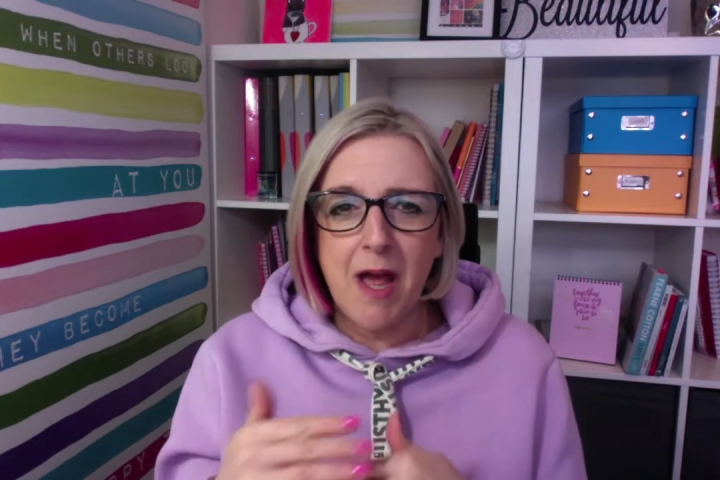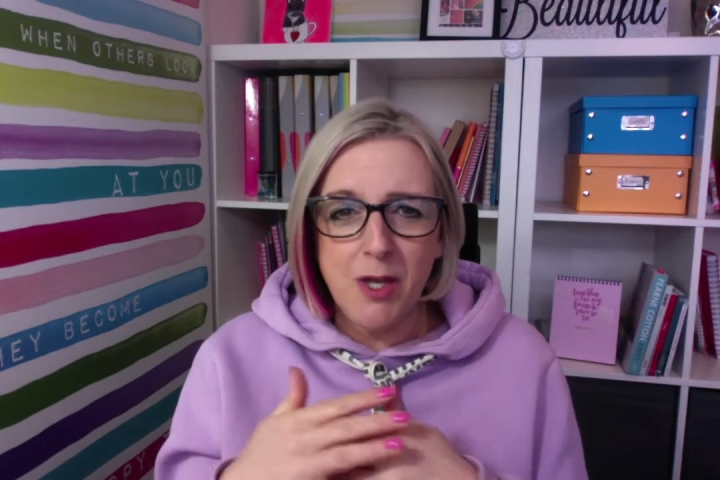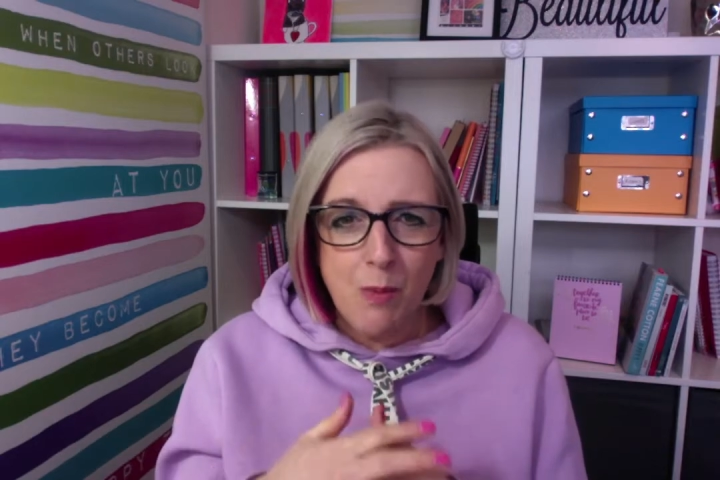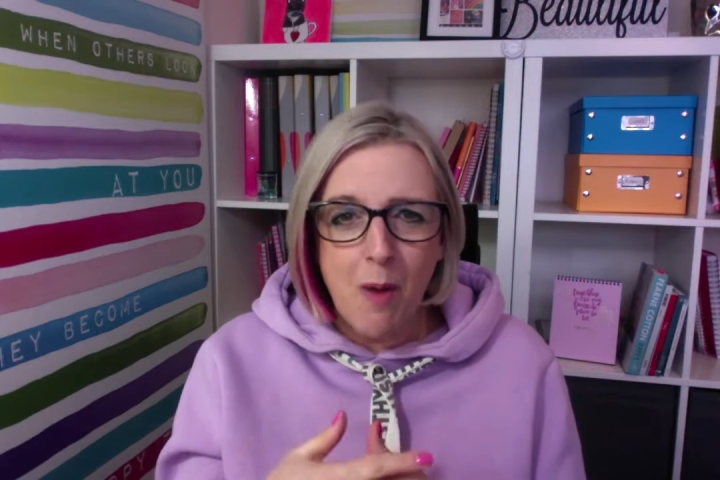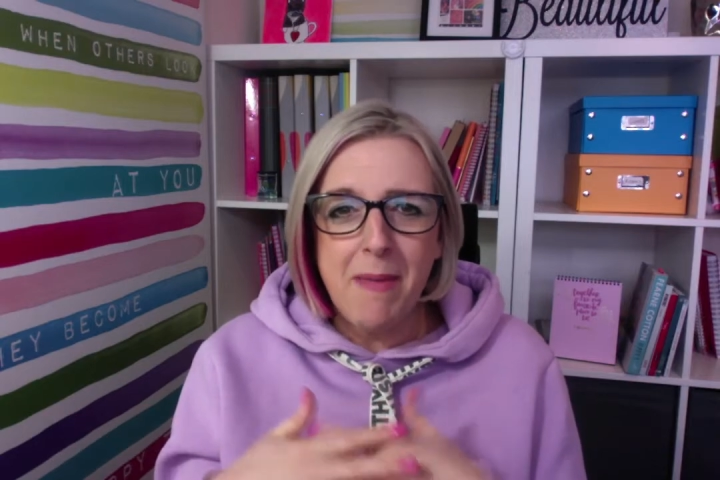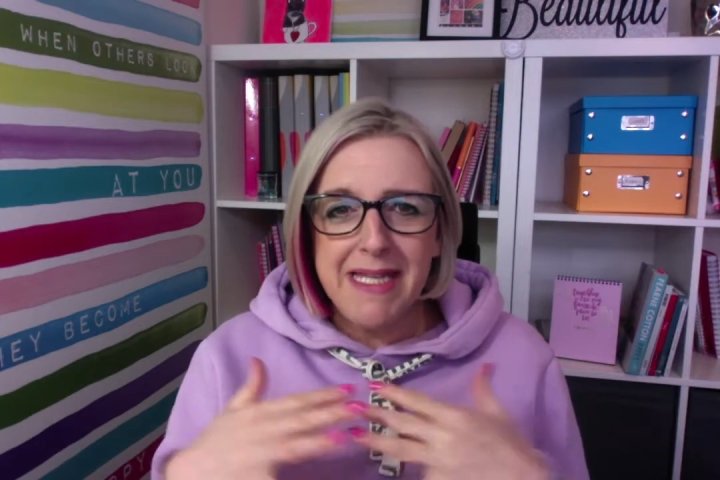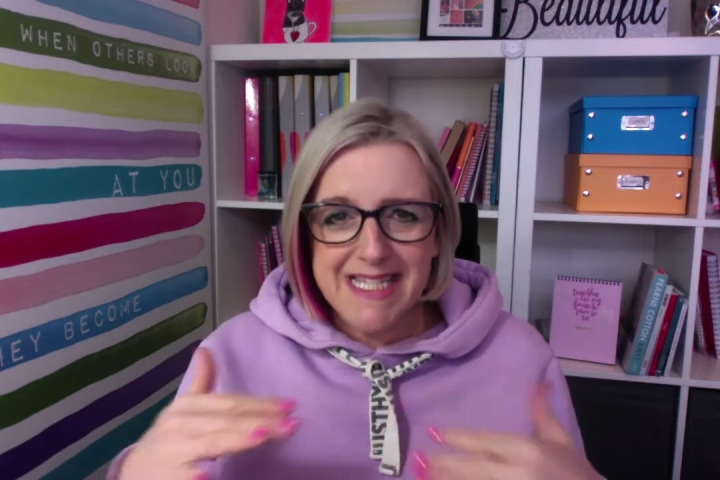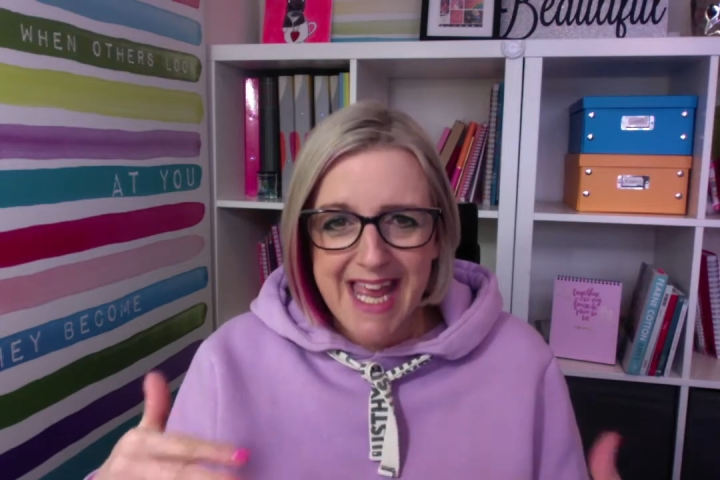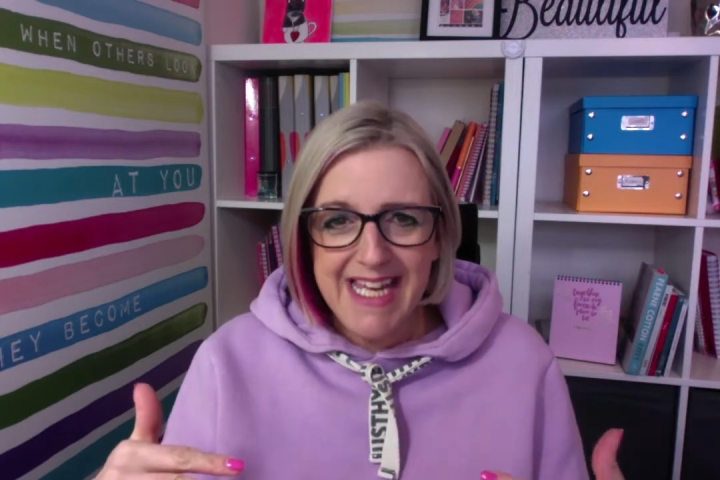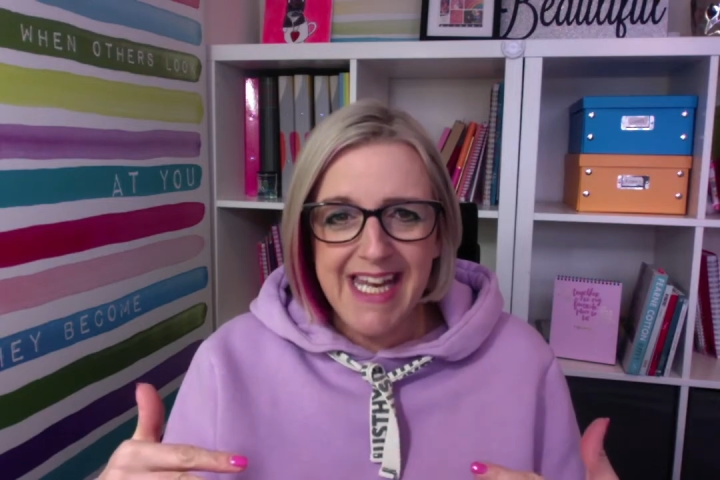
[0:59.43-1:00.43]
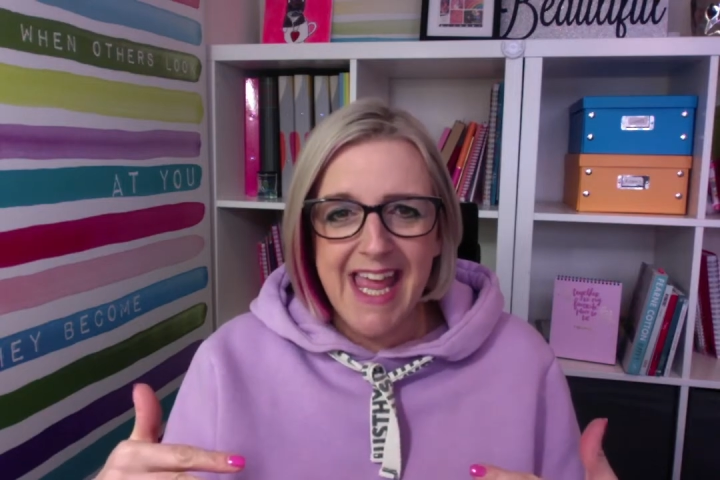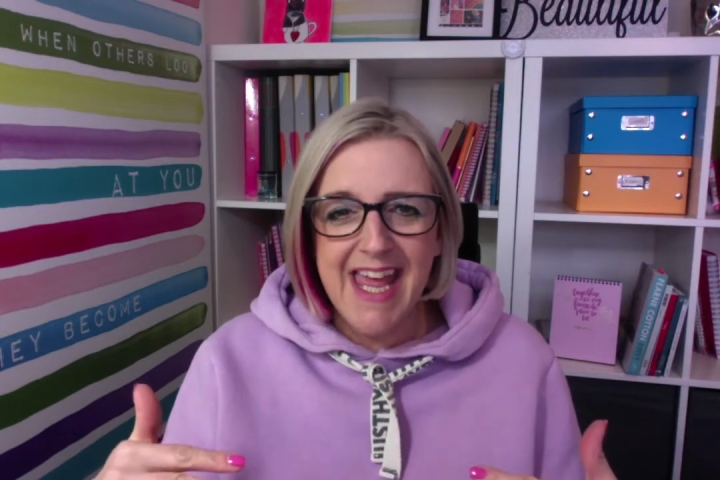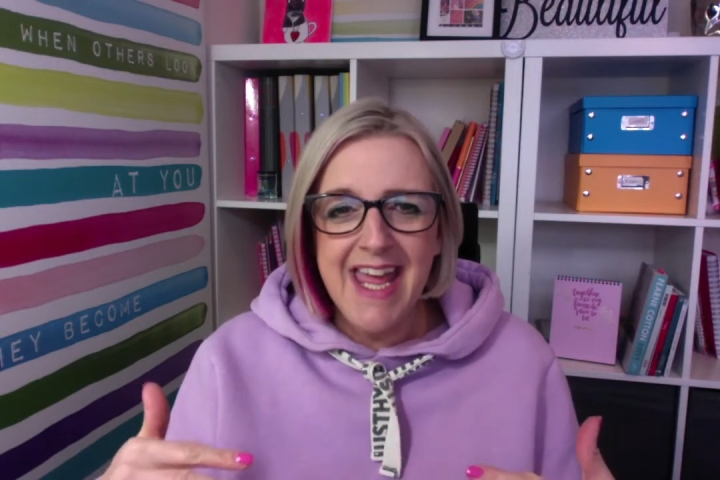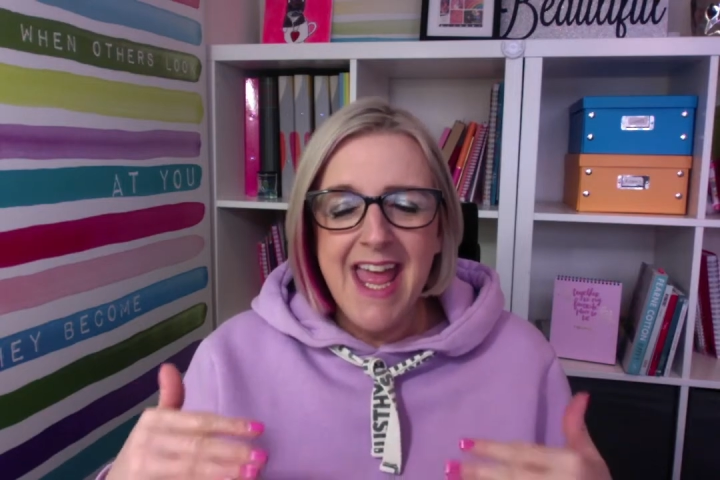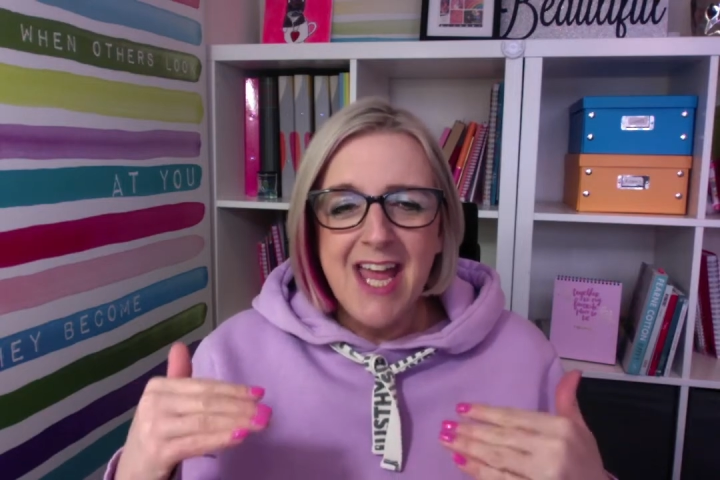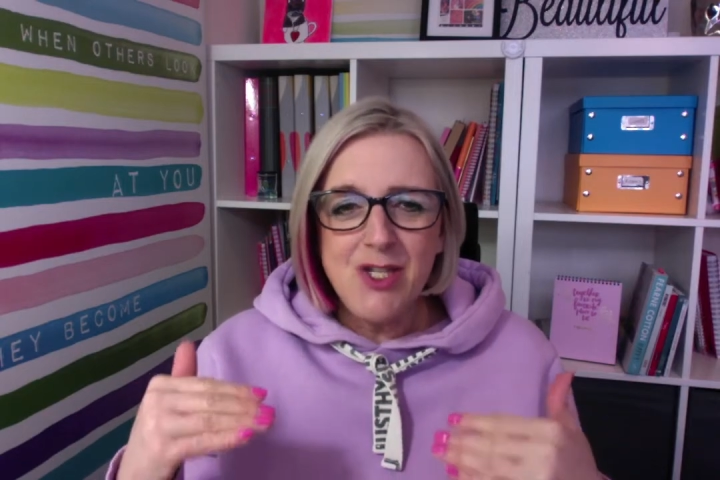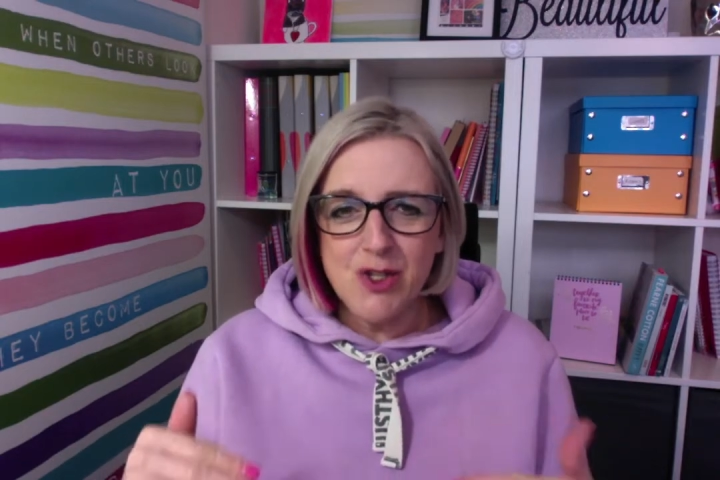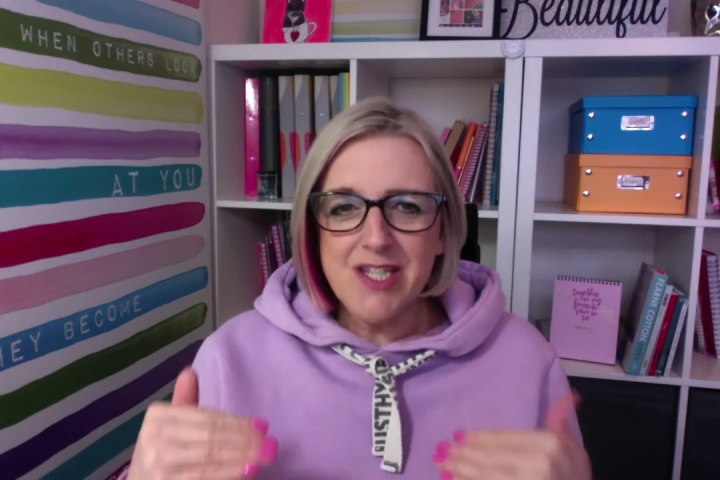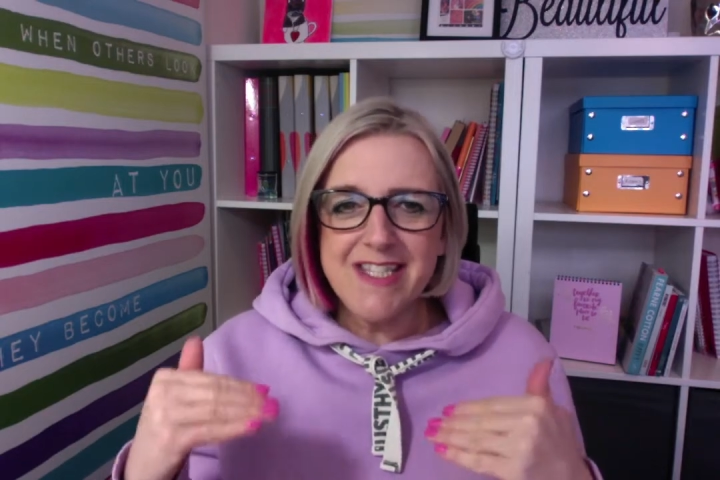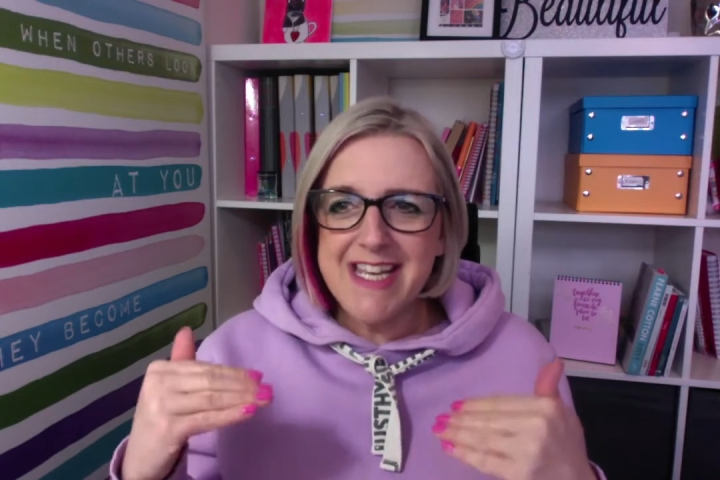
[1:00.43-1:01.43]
and you are maintaining it just